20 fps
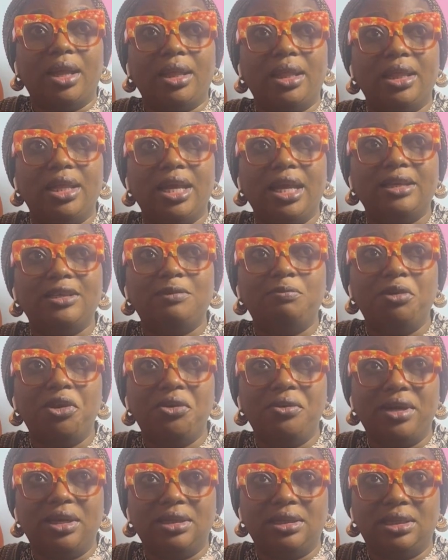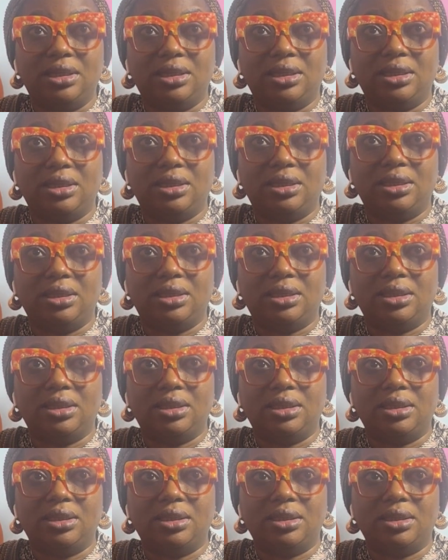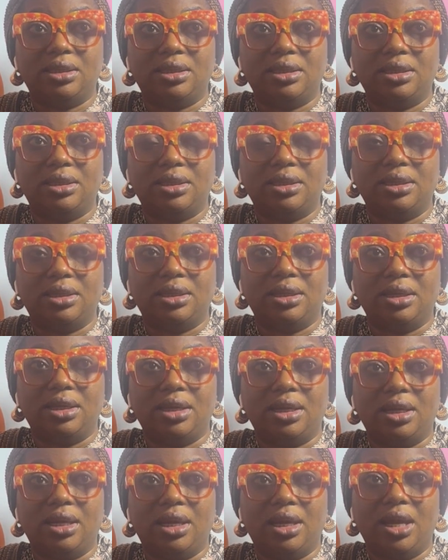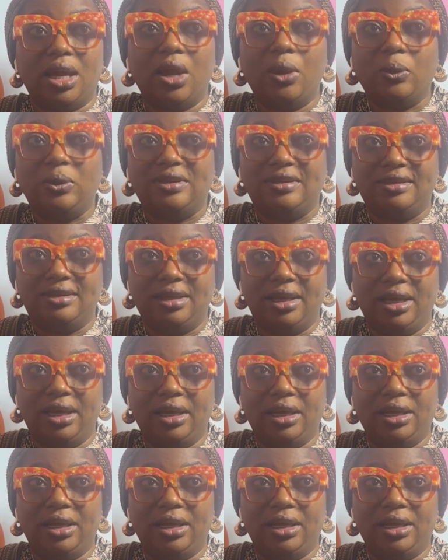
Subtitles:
The experience, I would say,